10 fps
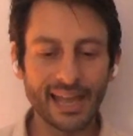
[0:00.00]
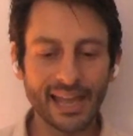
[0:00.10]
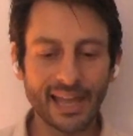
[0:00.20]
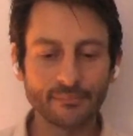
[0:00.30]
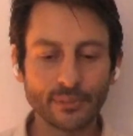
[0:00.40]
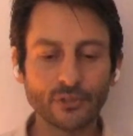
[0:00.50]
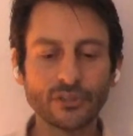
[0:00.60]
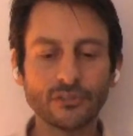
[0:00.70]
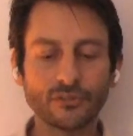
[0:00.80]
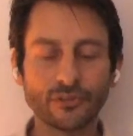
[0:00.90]
and because
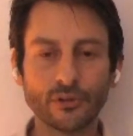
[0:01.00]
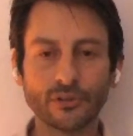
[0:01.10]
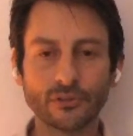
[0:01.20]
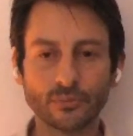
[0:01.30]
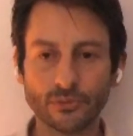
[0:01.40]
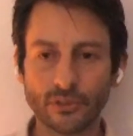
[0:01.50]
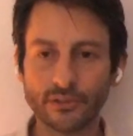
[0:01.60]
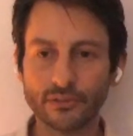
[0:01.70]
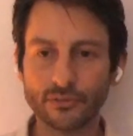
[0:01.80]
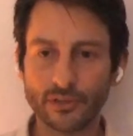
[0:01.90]
his focus was on
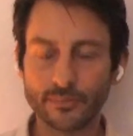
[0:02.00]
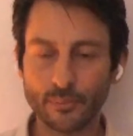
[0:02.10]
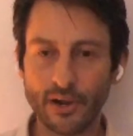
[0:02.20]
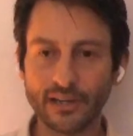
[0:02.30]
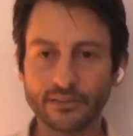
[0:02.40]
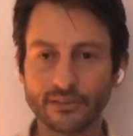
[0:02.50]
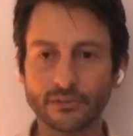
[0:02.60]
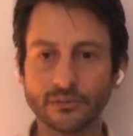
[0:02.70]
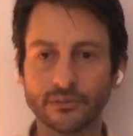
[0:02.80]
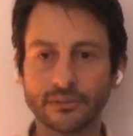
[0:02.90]
this very
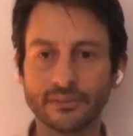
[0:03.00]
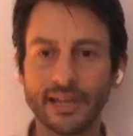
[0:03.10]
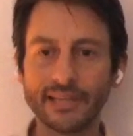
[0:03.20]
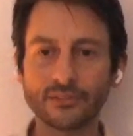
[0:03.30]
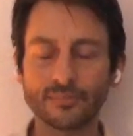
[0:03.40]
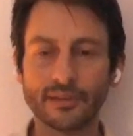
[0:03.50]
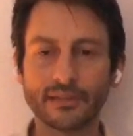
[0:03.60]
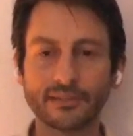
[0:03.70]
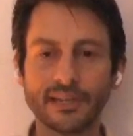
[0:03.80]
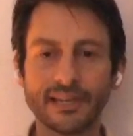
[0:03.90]
practical
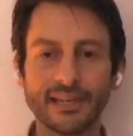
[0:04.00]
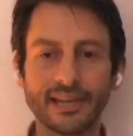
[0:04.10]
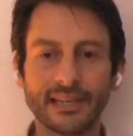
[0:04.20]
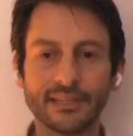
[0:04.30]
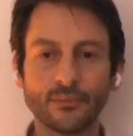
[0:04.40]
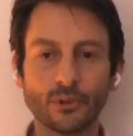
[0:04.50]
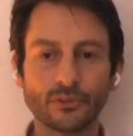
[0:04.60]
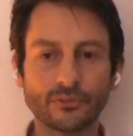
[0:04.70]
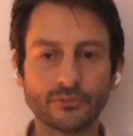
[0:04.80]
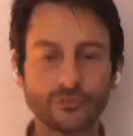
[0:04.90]
aspect, and he
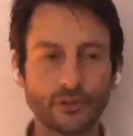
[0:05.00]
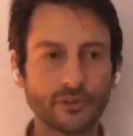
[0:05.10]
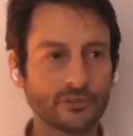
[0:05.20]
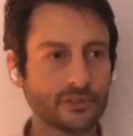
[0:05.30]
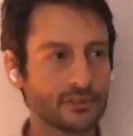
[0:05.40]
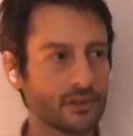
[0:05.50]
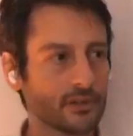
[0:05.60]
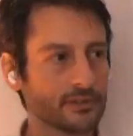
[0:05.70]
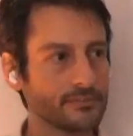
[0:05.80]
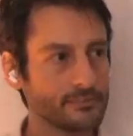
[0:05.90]
wasn't focusing
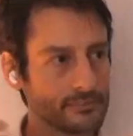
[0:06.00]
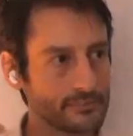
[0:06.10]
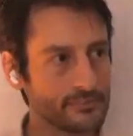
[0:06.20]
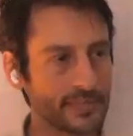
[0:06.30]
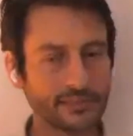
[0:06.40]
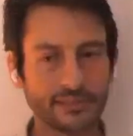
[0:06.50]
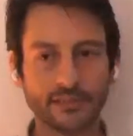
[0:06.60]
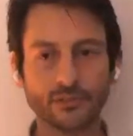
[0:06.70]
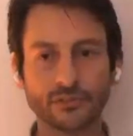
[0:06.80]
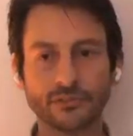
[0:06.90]
on
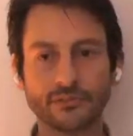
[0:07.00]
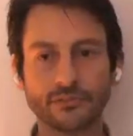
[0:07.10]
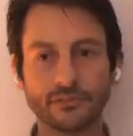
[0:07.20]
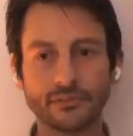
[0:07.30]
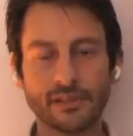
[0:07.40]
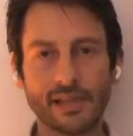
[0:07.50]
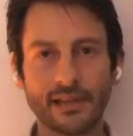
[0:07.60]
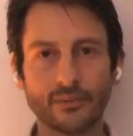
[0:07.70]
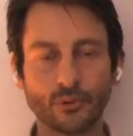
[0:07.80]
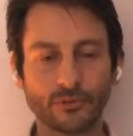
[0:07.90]
meditation,
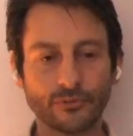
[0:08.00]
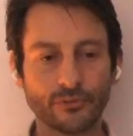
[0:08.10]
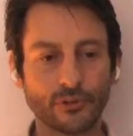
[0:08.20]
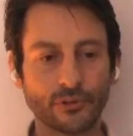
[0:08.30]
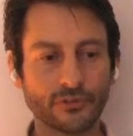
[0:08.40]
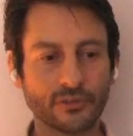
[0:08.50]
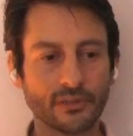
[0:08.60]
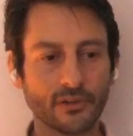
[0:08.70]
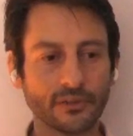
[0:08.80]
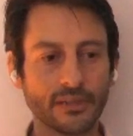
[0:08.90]
wasn't focusing
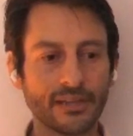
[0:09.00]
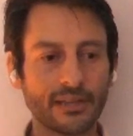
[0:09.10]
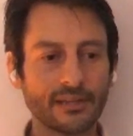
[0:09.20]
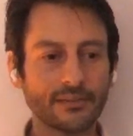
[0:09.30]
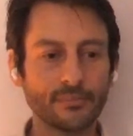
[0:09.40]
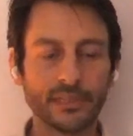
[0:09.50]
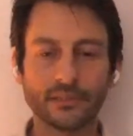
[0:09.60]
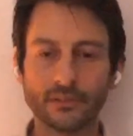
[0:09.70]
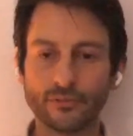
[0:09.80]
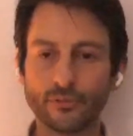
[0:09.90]
on being
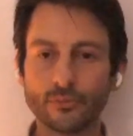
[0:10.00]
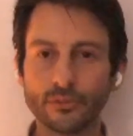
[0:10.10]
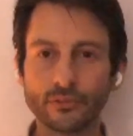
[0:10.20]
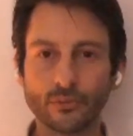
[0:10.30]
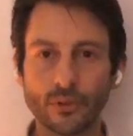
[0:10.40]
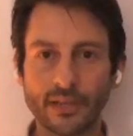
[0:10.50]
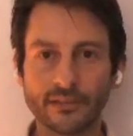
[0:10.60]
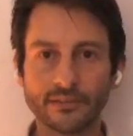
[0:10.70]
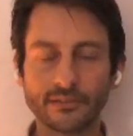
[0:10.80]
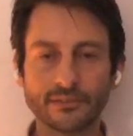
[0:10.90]
the formless
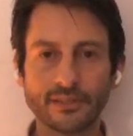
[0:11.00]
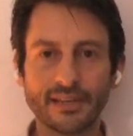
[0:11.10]
awareness,